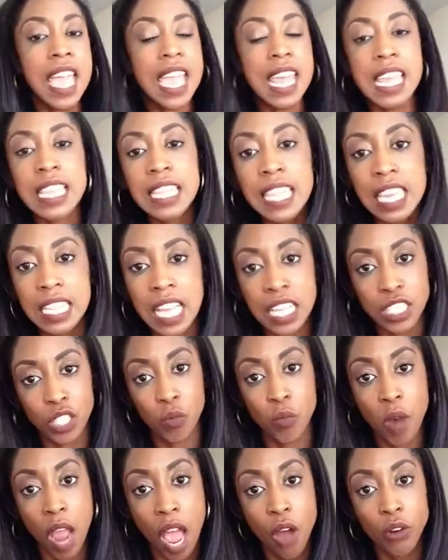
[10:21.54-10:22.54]
anything that's
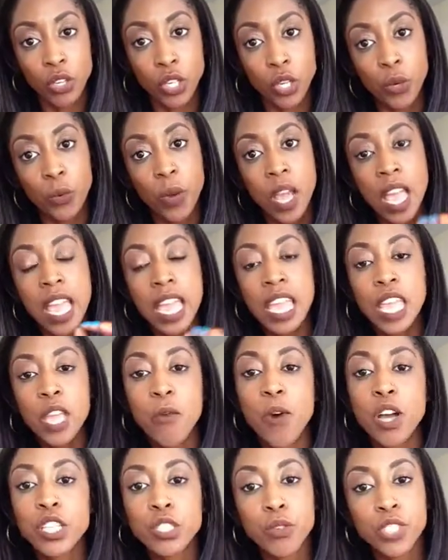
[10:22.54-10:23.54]
around you. He
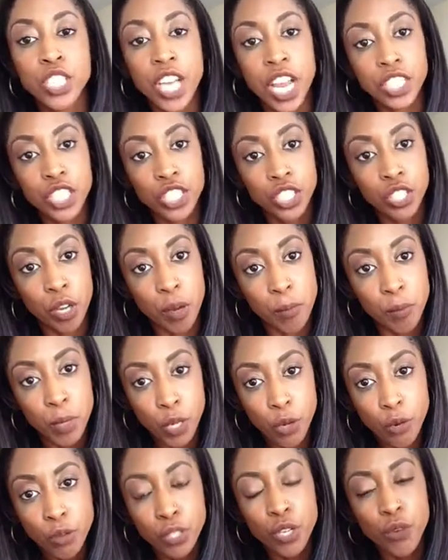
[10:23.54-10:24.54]
wants rejection to
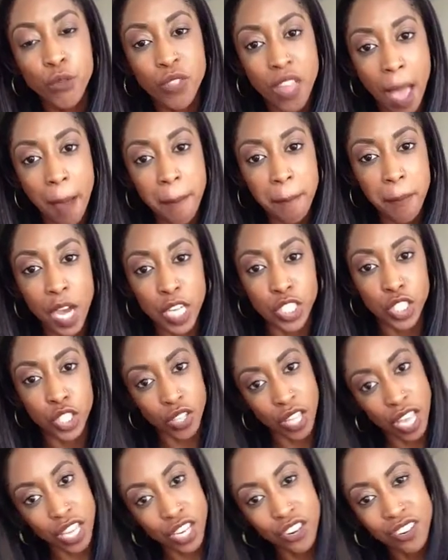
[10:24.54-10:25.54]
abuse you that much so
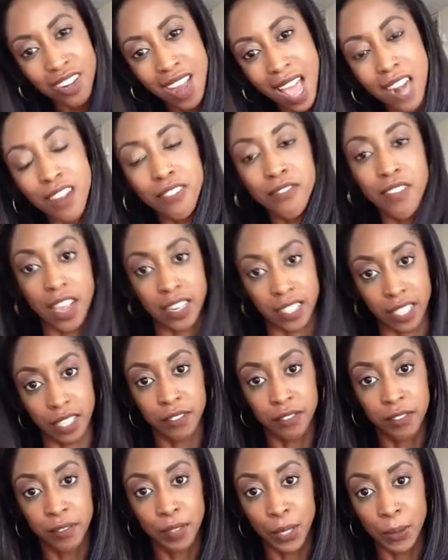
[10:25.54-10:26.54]
that you're not
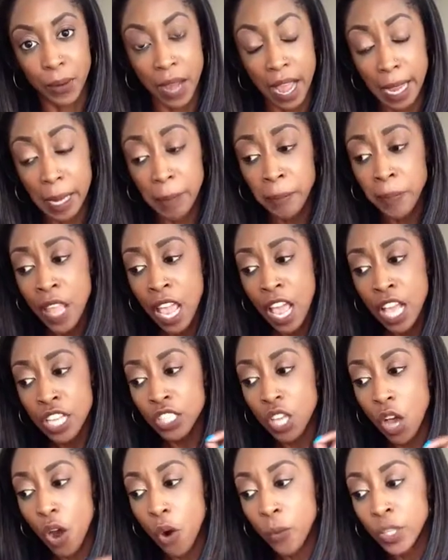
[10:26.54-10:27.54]
effective. Okay?
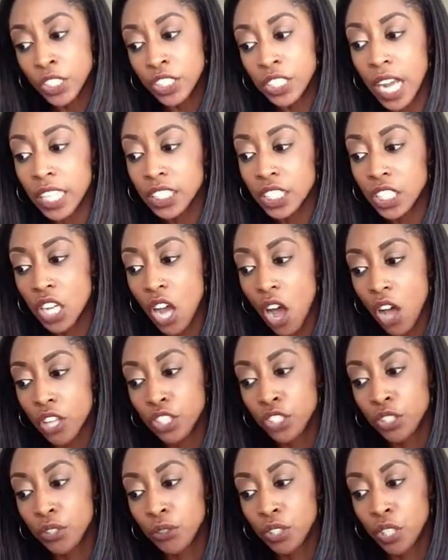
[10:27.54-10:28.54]
So rejection
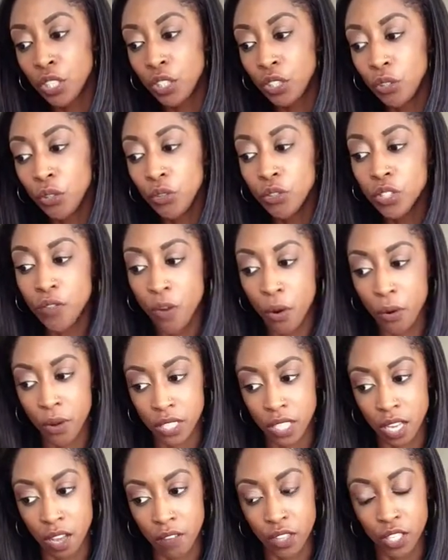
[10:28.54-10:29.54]
causes you to lose
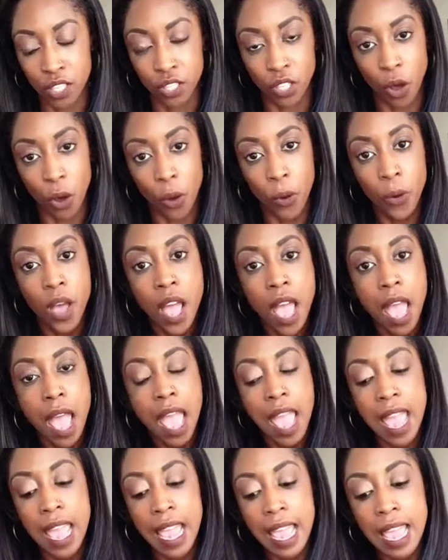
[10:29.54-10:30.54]
focus of the soul.
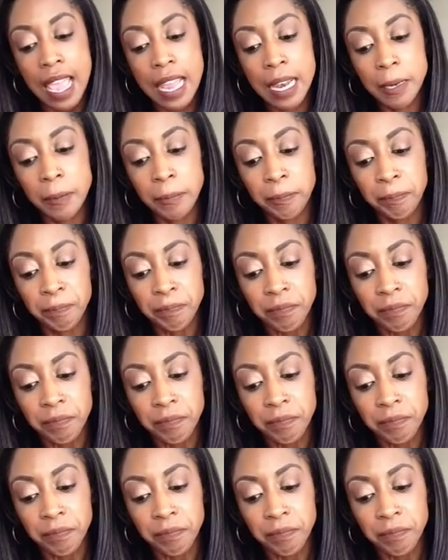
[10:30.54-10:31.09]
And